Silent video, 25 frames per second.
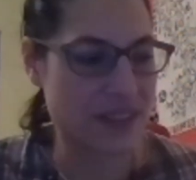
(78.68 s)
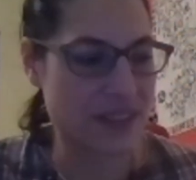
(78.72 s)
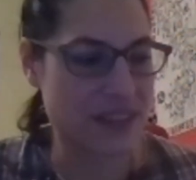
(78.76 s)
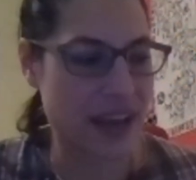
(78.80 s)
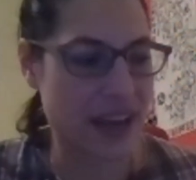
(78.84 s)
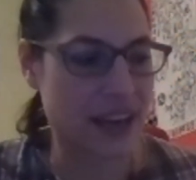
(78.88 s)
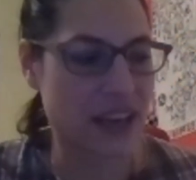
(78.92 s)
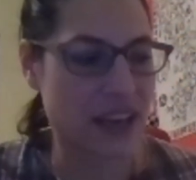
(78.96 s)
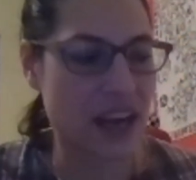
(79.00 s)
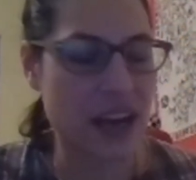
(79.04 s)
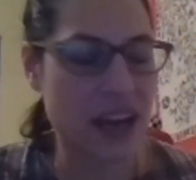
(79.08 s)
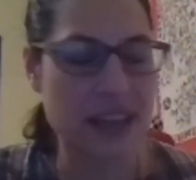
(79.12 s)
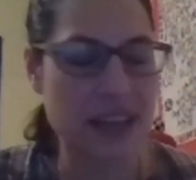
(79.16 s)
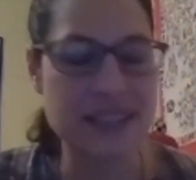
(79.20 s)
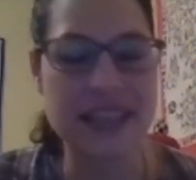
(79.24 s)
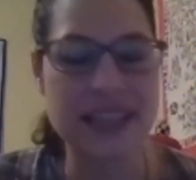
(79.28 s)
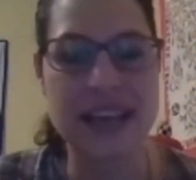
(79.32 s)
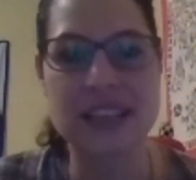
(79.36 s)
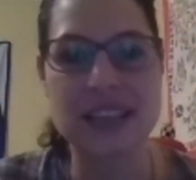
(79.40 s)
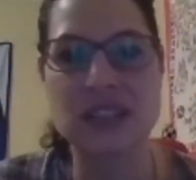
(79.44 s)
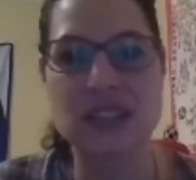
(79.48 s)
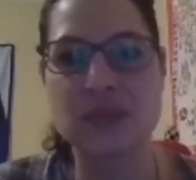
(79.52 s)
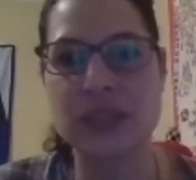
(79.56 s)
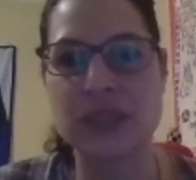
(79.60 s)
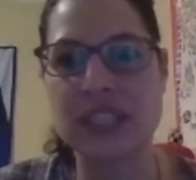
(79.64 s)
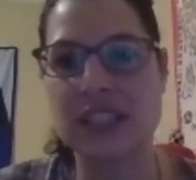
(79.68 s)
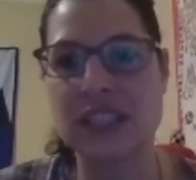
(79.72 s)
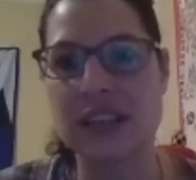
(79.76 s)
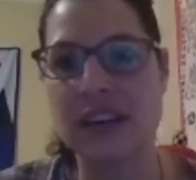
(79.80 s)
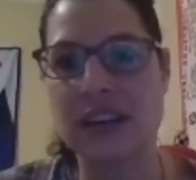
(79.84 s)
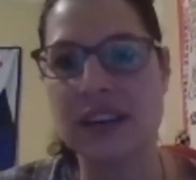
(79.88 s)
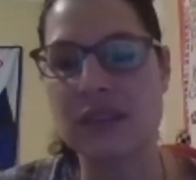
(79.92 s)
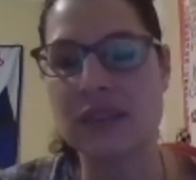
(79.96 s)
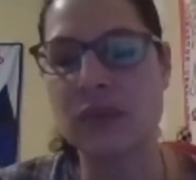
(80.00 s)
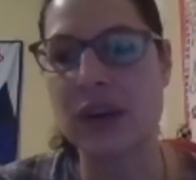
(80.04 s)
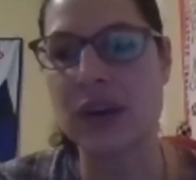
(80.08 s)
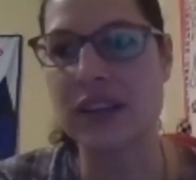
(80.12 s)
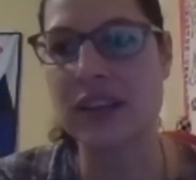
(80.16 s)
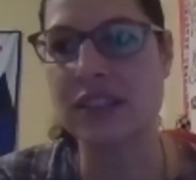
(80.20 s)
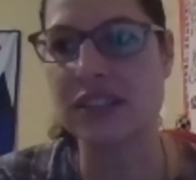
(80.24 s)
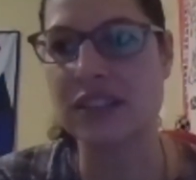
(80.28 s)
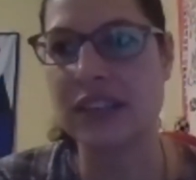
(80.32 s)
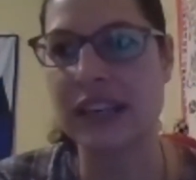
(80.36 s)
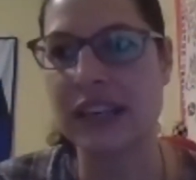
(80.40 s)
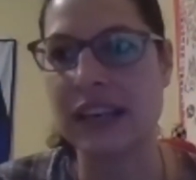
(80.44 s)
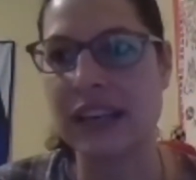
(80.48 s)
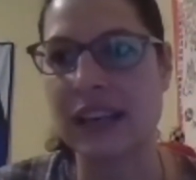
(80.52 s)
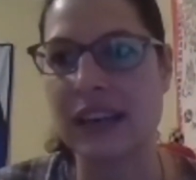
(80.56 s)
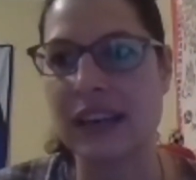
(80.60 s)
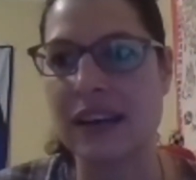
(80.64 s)
context, we started
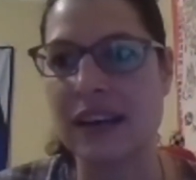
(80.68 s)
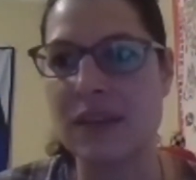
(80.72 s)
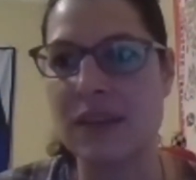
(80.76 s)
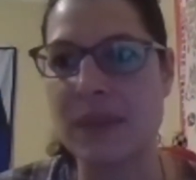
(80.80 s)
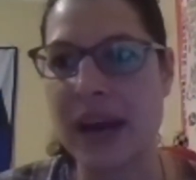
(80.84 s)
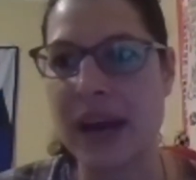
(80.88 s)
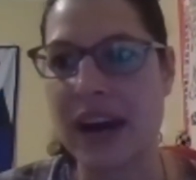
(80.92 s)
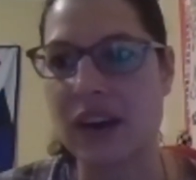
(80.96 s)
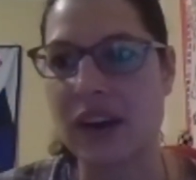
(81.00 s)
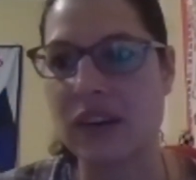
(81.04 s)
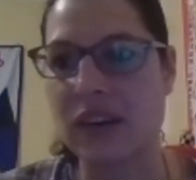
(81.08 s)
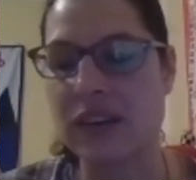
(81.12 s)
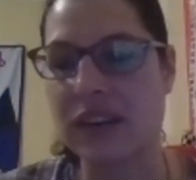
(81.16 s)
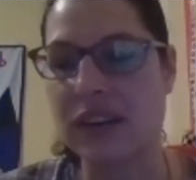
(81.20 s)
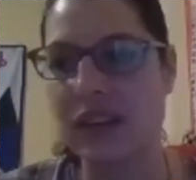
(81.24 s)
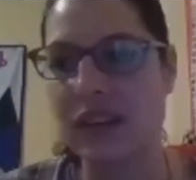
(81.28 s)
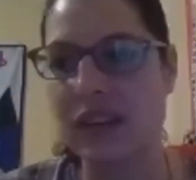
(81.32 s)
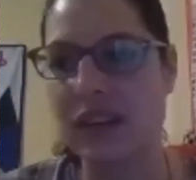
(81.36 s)
wondering about